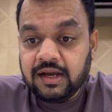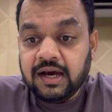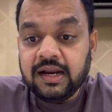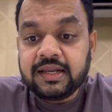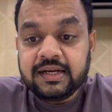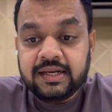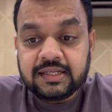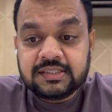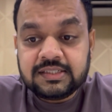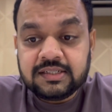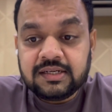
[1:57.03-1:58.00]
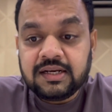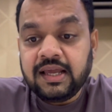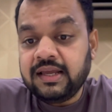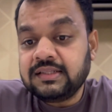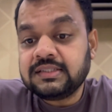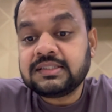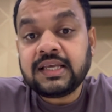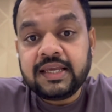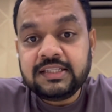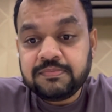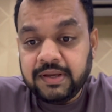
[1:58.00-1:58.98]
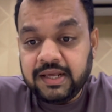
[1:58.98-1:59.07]
architecture and
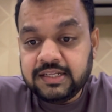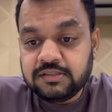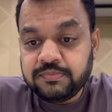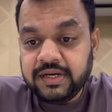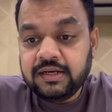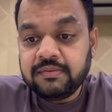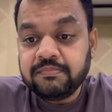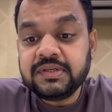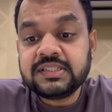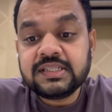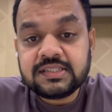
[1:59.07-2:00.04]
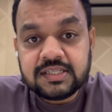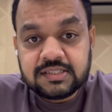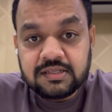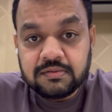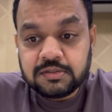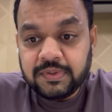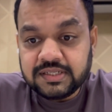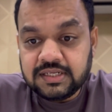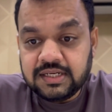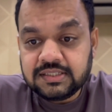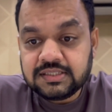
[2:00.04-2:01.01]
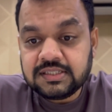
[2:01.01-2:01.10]
science management, business system
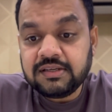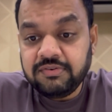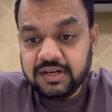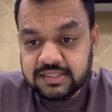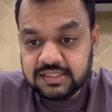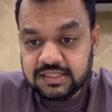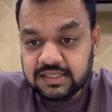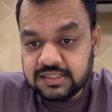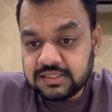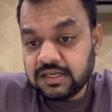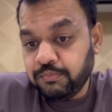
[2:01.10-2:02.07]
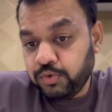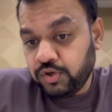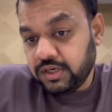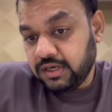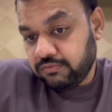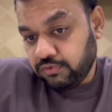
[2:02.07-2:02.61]
specialists, civil engineers, computer